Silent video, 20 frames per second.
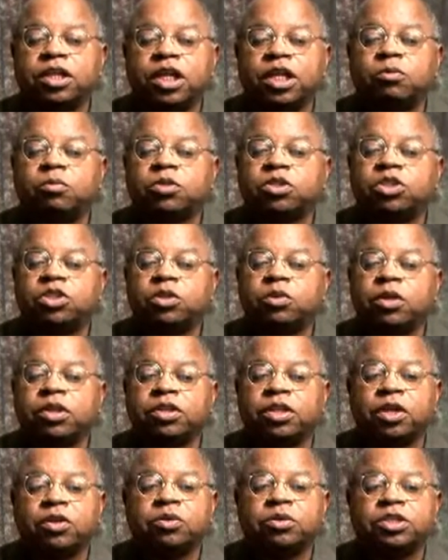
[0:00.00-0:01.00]
It was
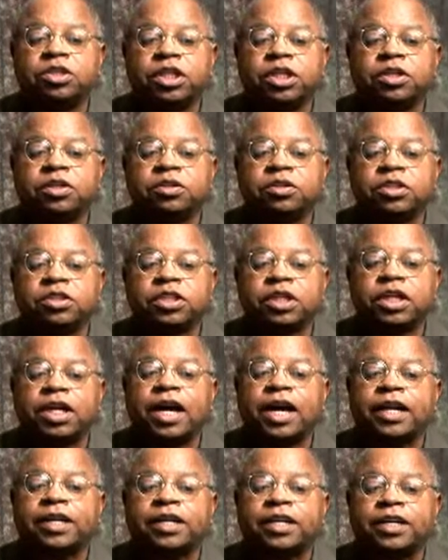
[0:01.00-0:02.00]
during those years in the
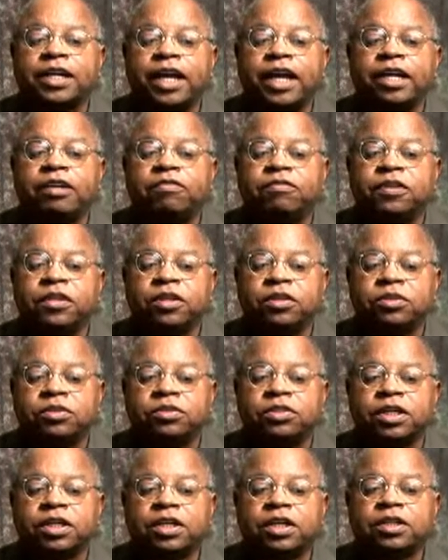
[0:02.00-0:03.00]
cotton and hay
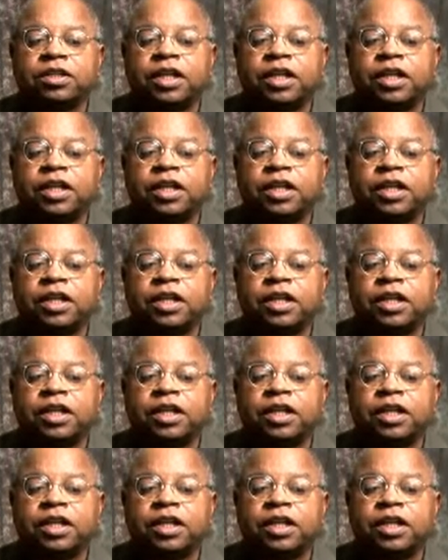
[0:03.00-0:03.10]
fields